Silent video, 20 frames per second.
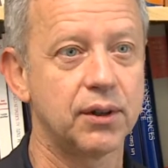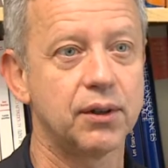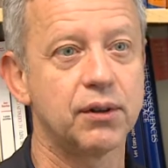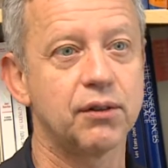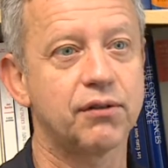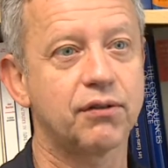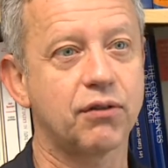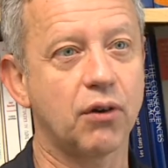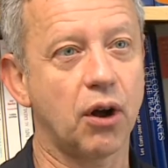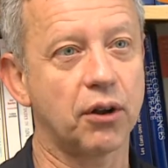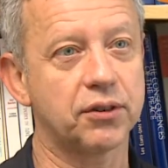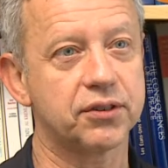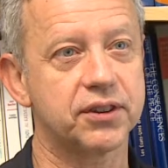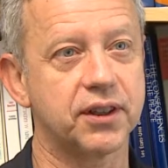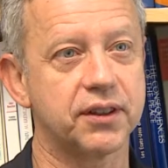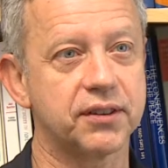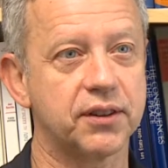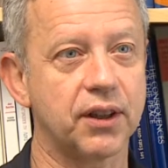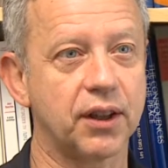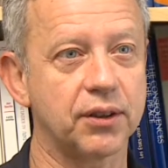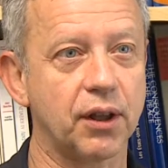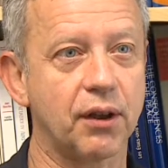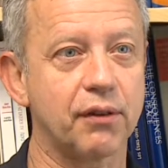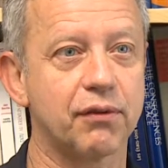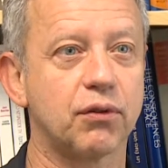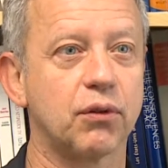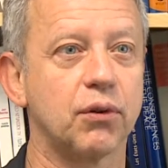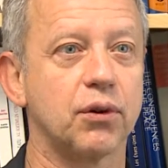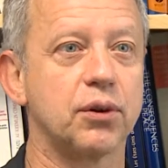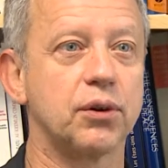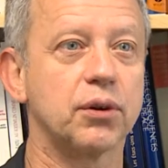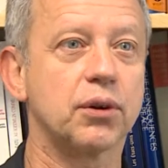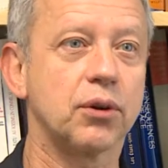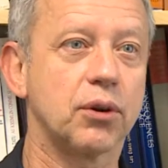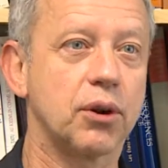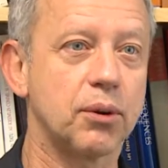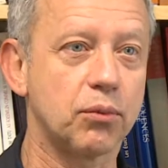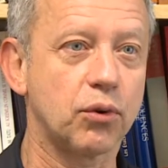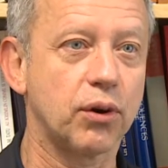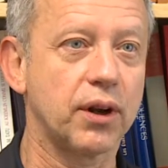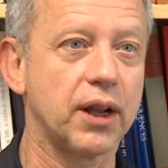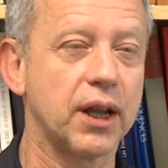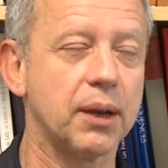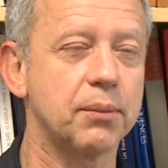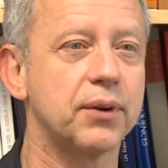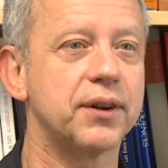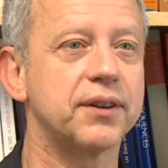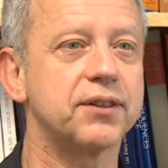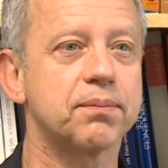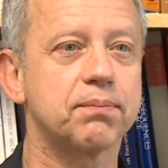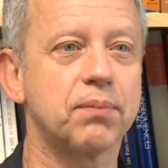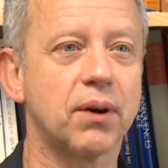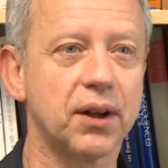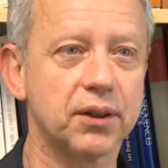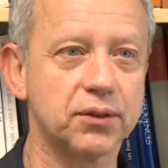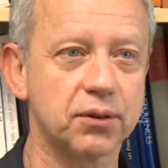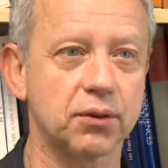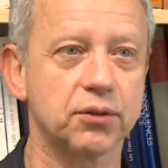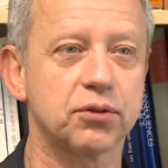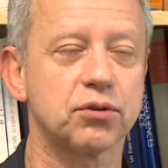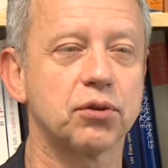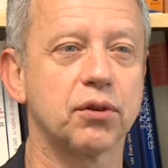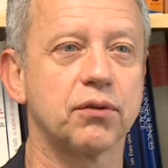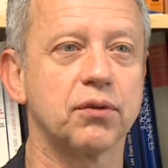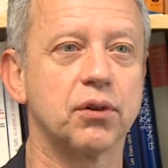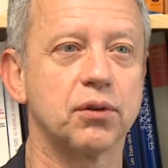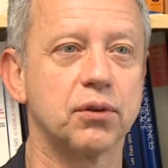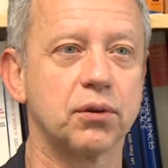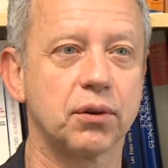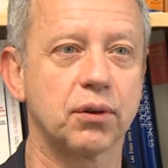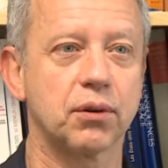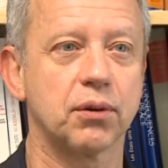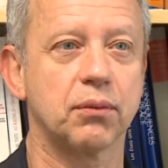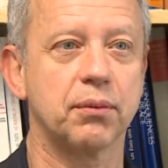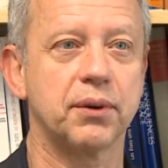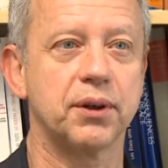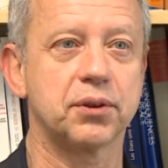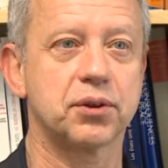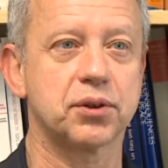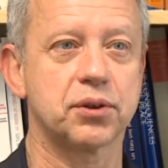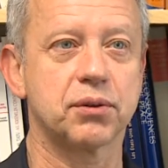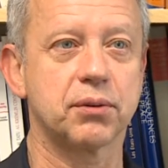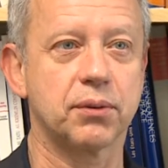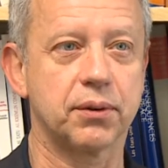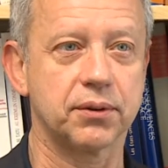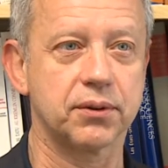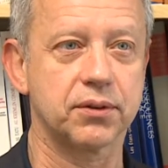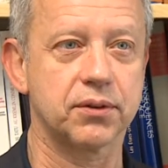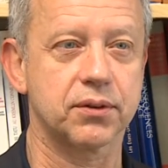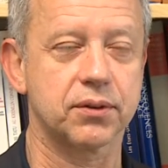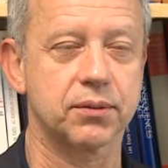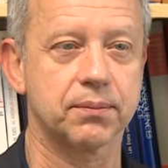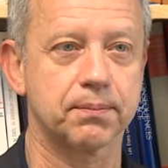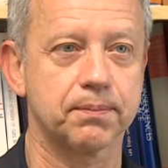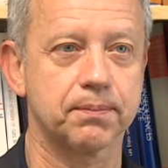France does not offer a nuclear umbrella, but it's part also of the nuclear reassurance.